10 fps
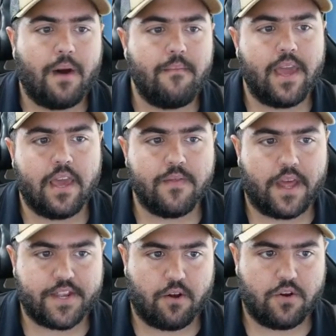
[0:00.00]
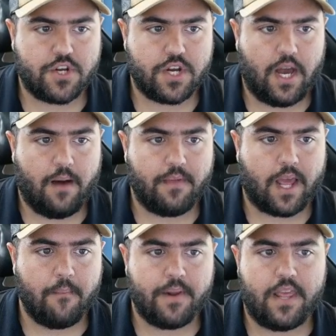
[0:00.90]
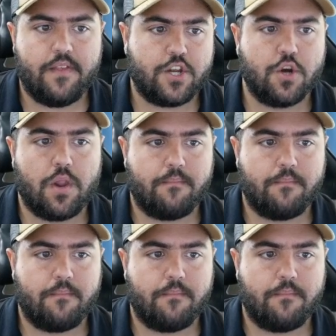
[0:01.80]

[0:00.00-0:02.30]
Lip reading: by making that search, the company that showed